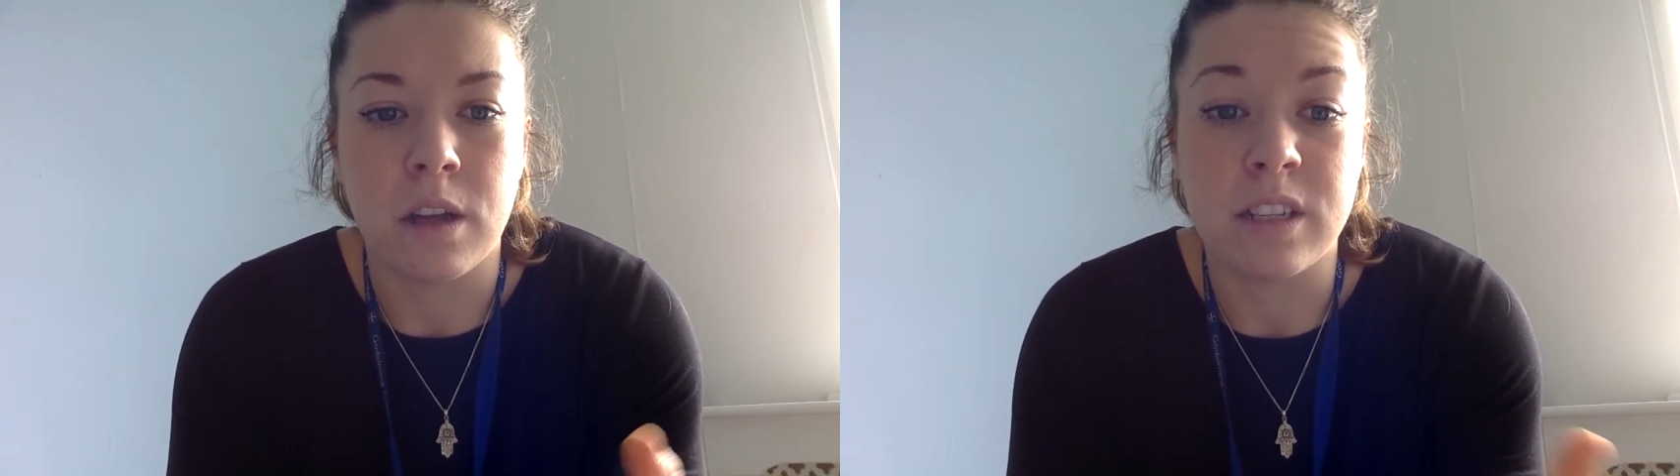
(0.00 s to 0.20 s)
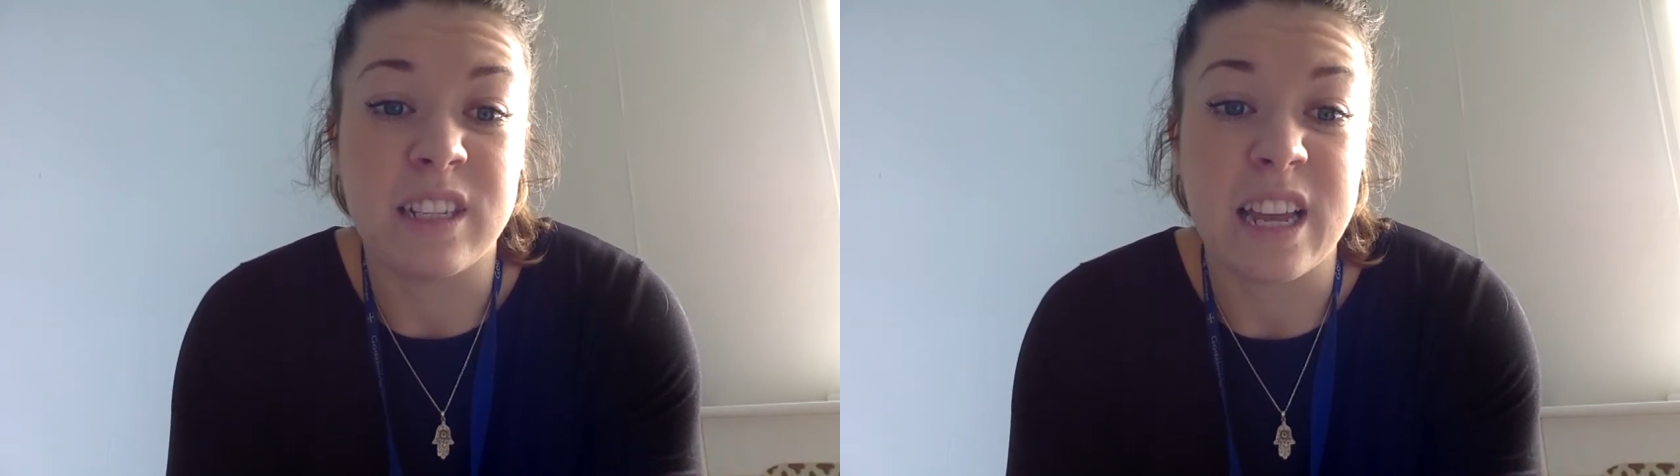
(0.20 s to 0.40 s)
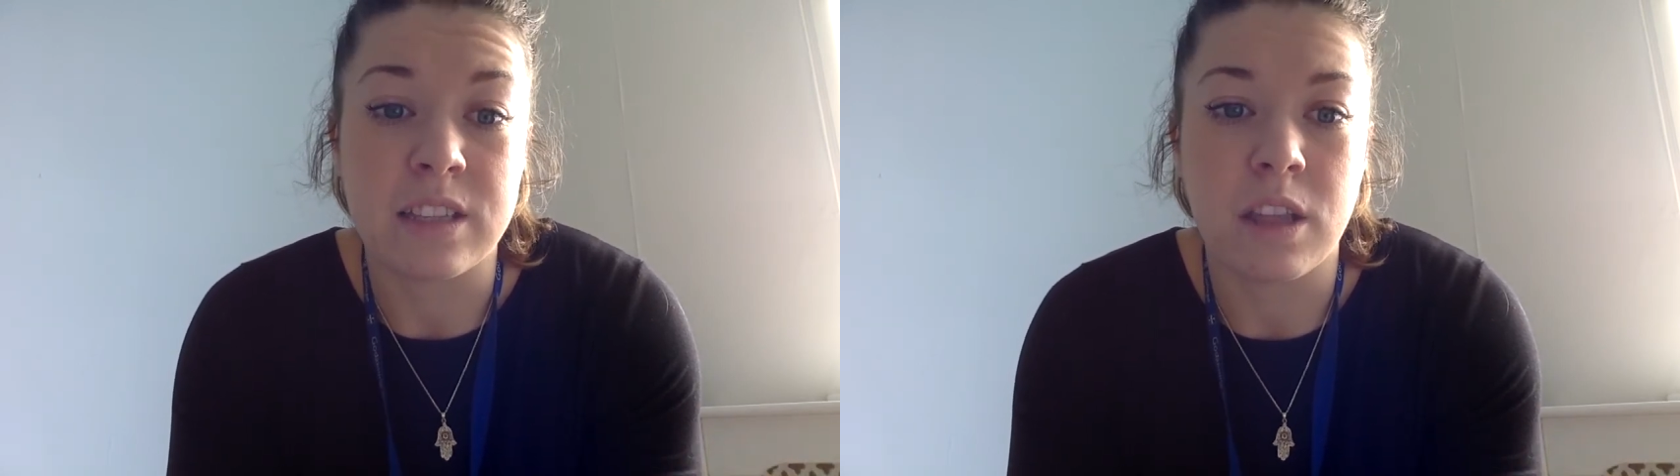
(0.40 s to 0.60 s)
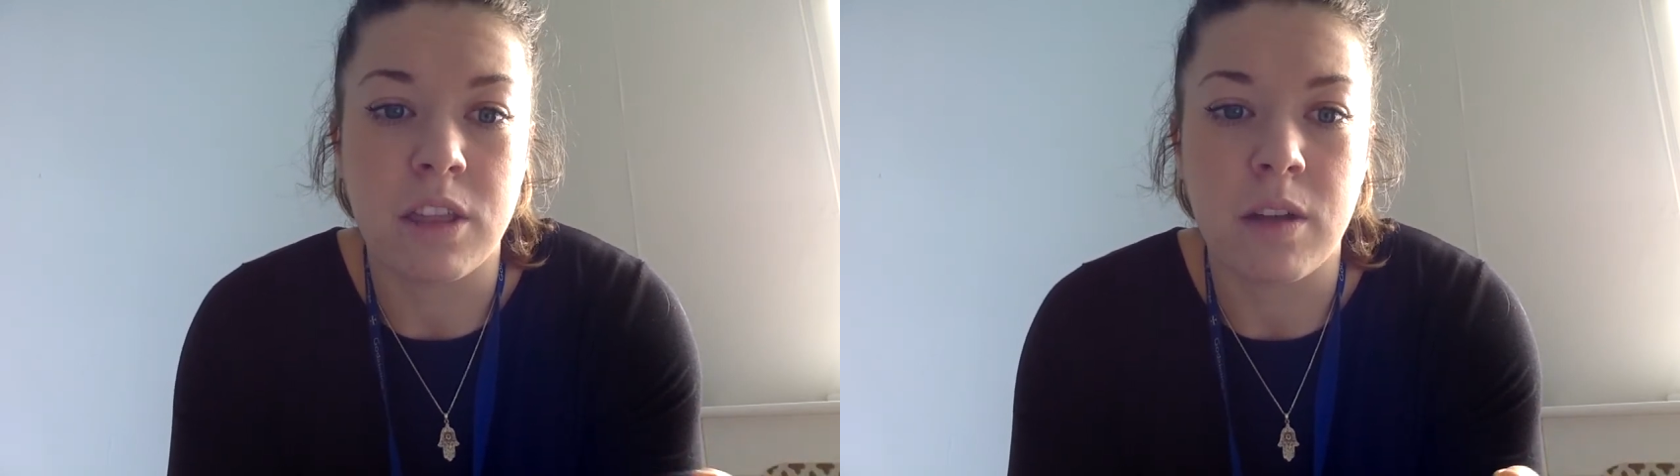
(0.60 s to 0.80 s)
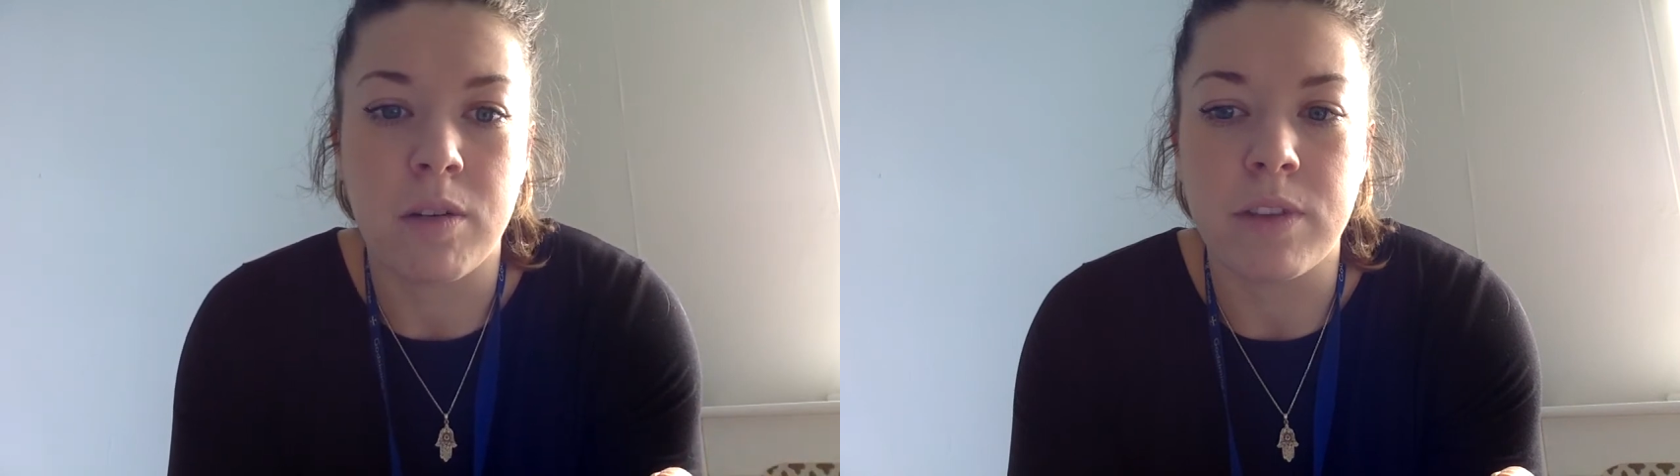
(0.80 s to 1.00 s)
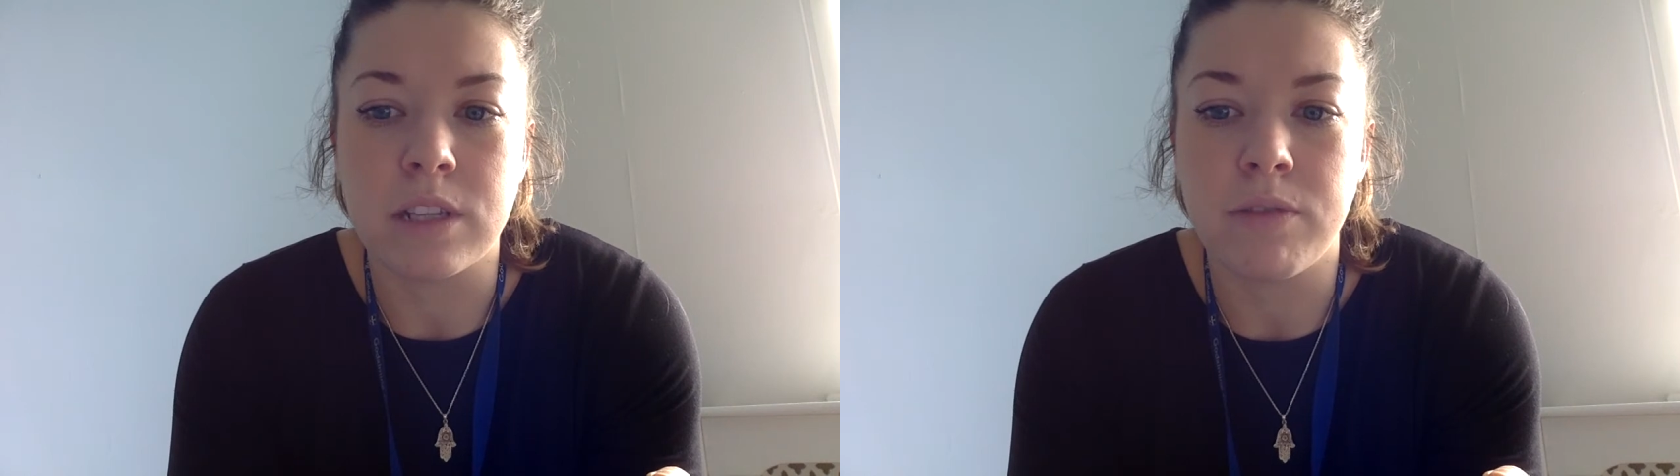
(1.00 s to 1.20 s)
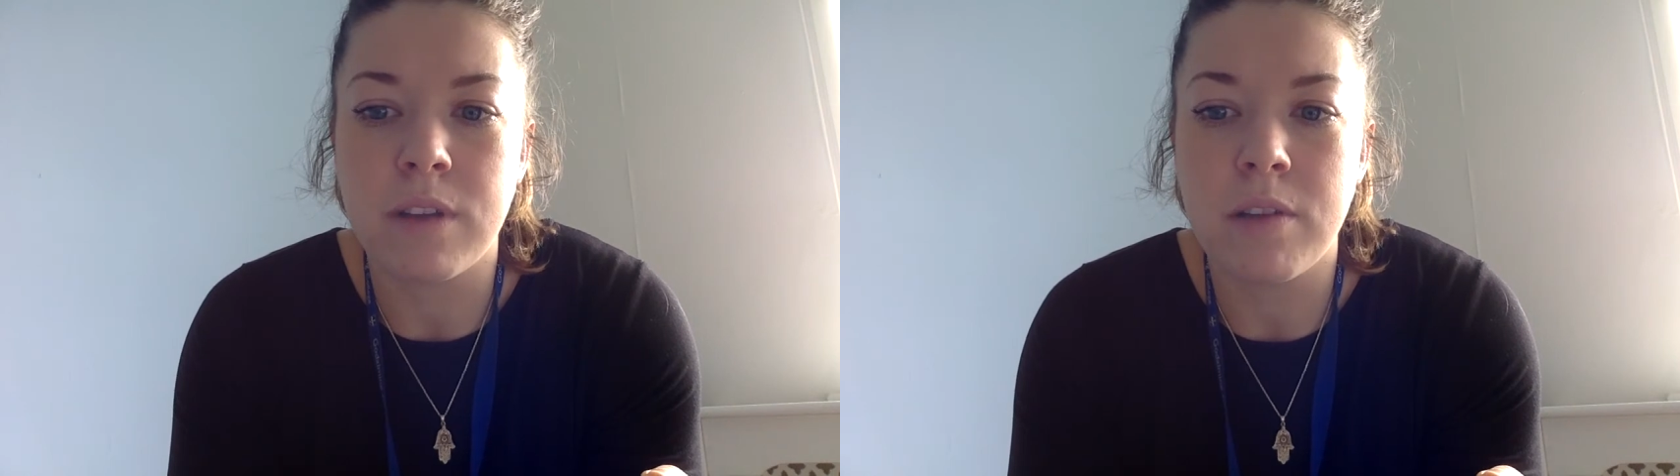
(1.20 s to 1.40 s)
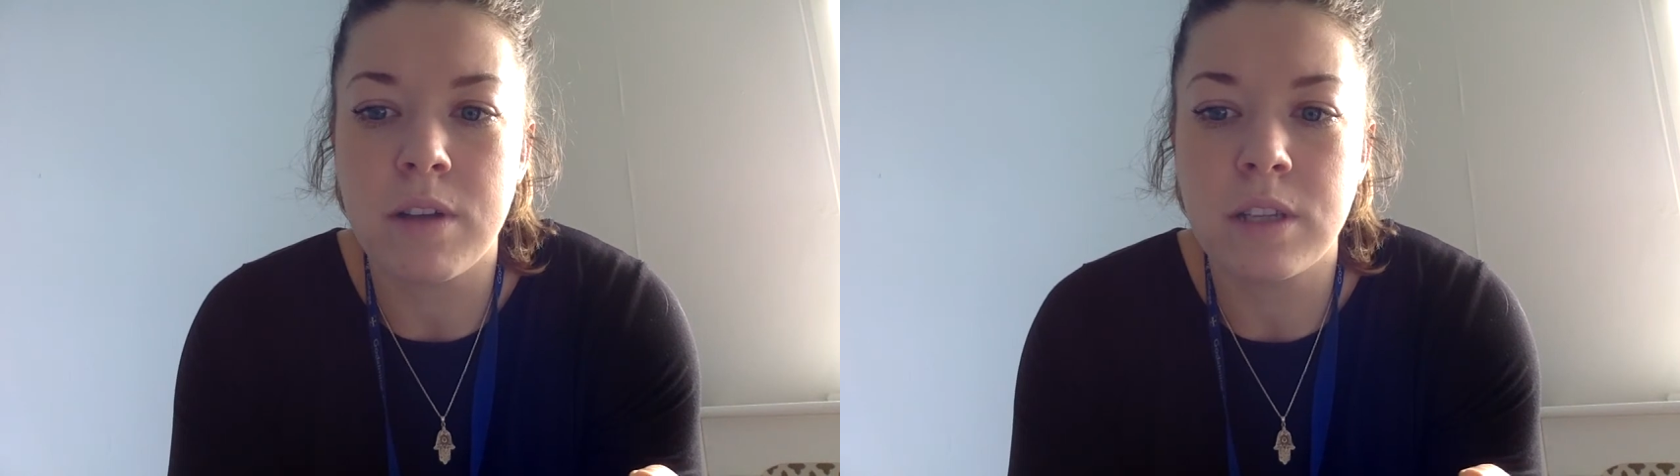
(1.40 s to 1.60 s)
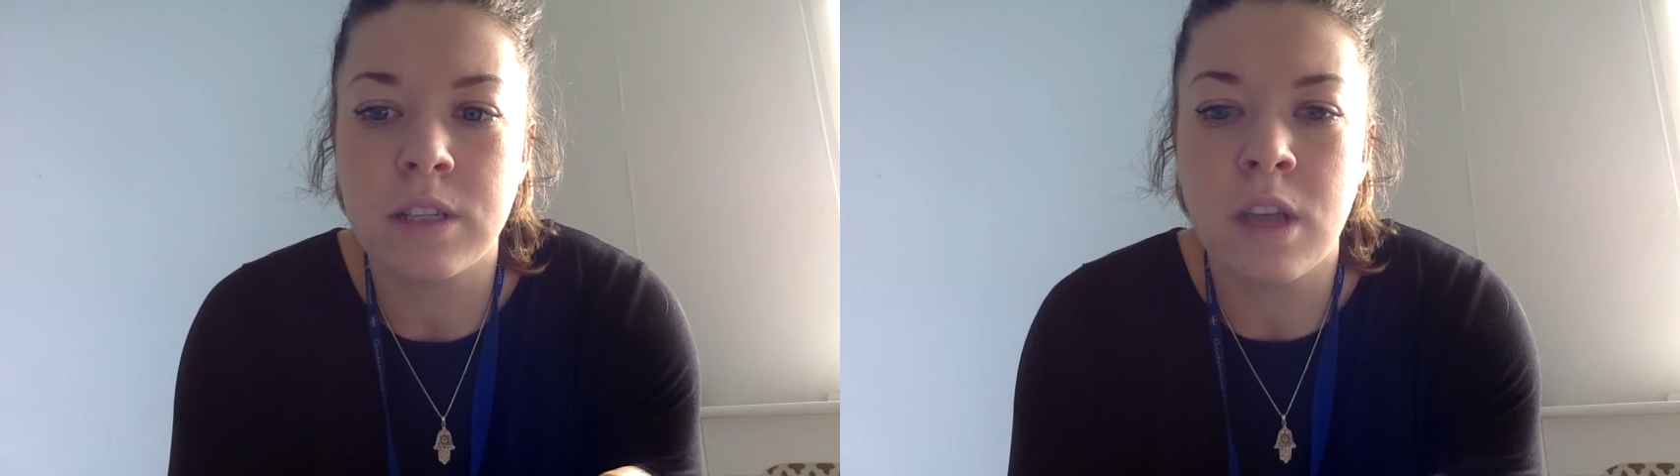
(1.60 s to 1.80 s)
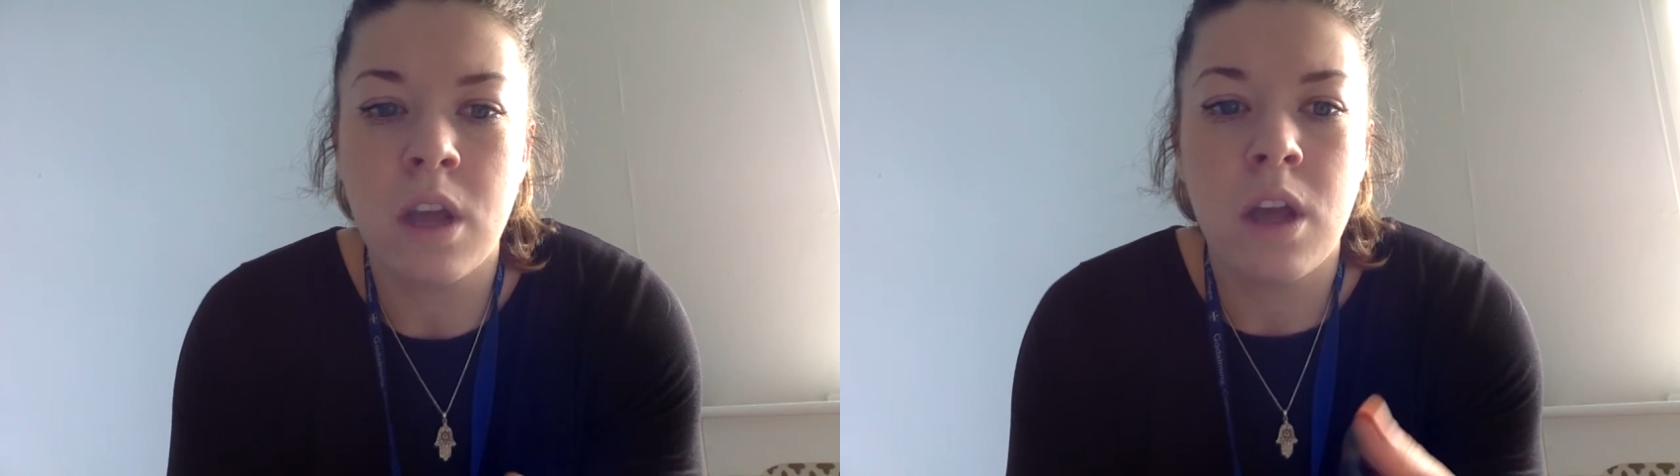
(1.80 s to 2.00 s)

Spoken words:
to test the theory of interference.